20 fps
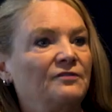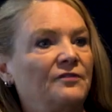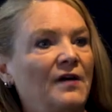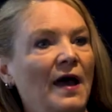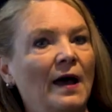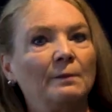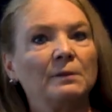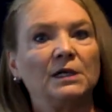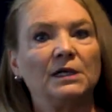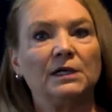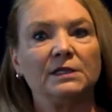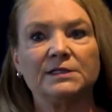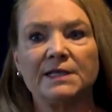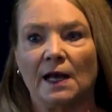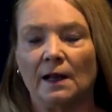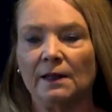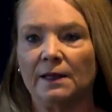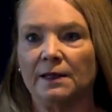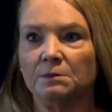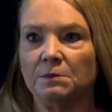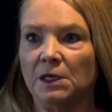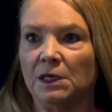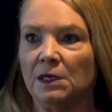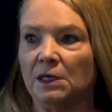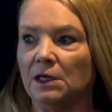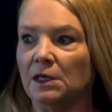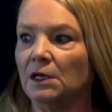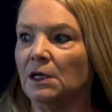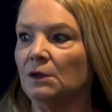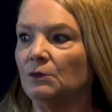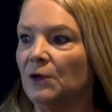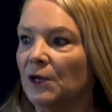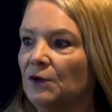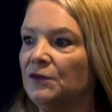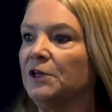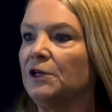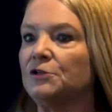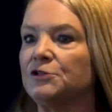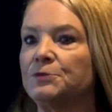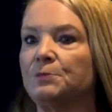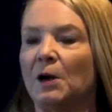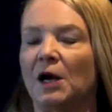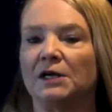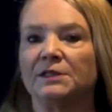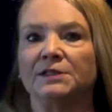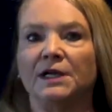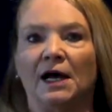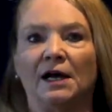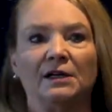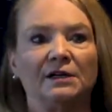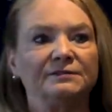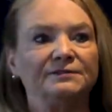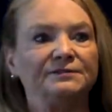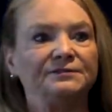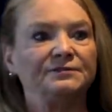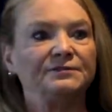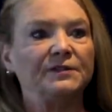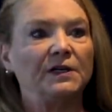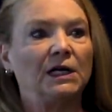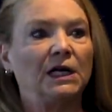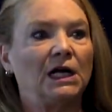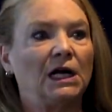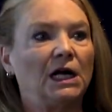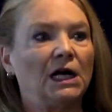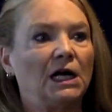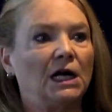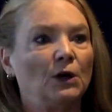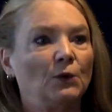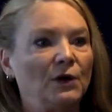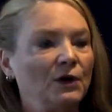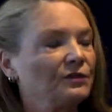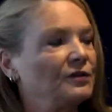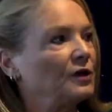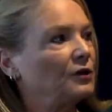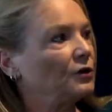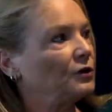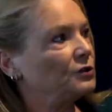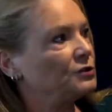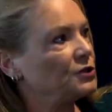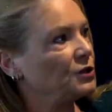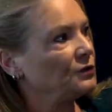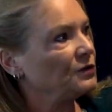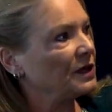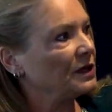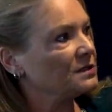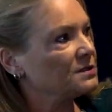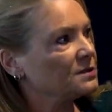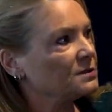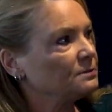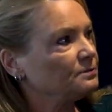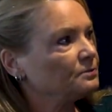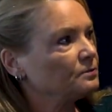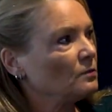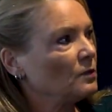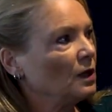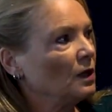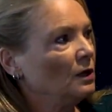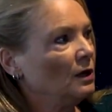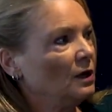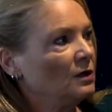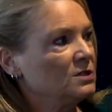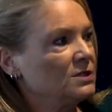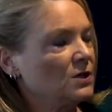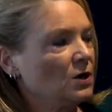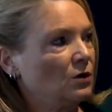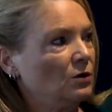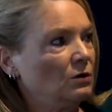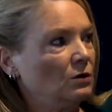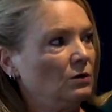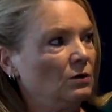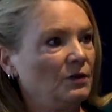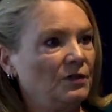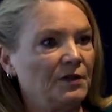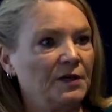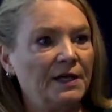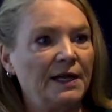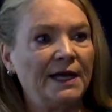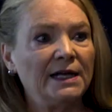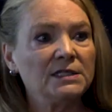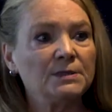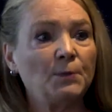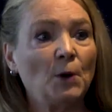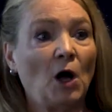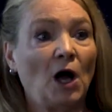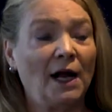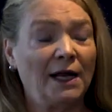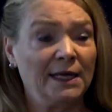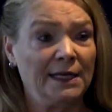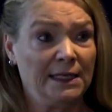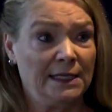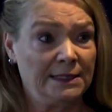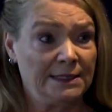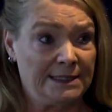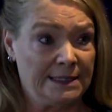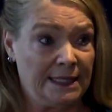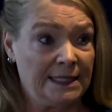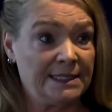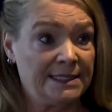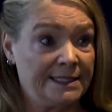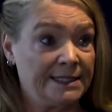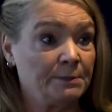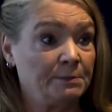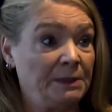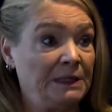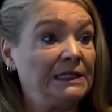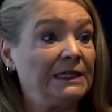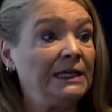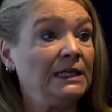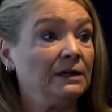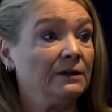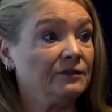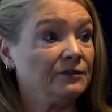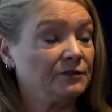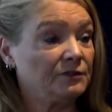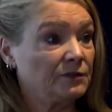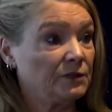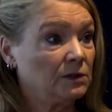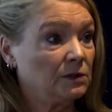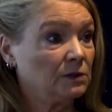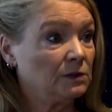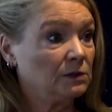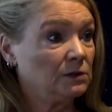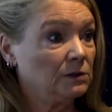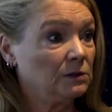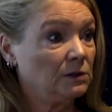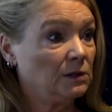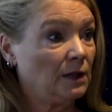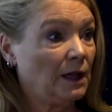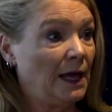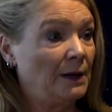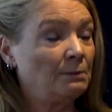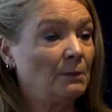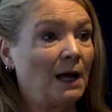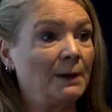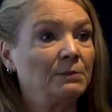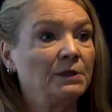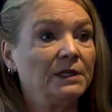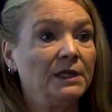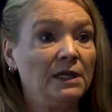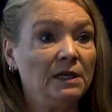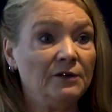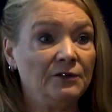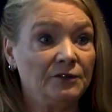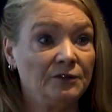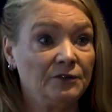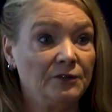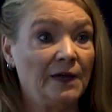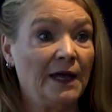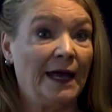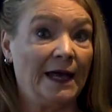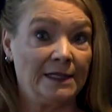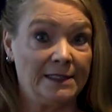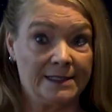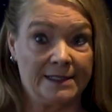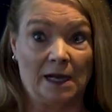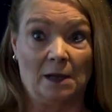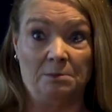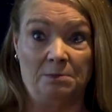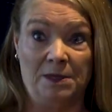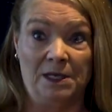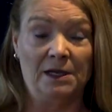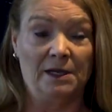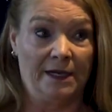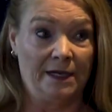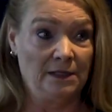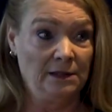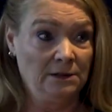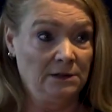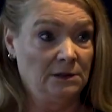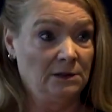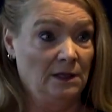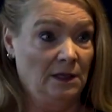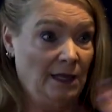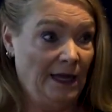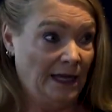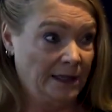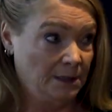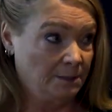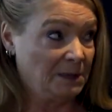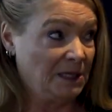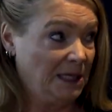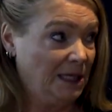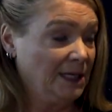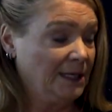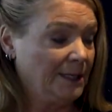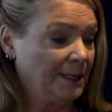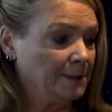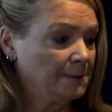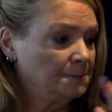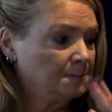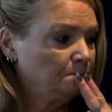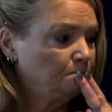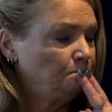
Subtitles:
family telling me, we don't think you're smart enough. We don't think you can do this. So the next box is the belief. And my belief ended up being, at the beginning,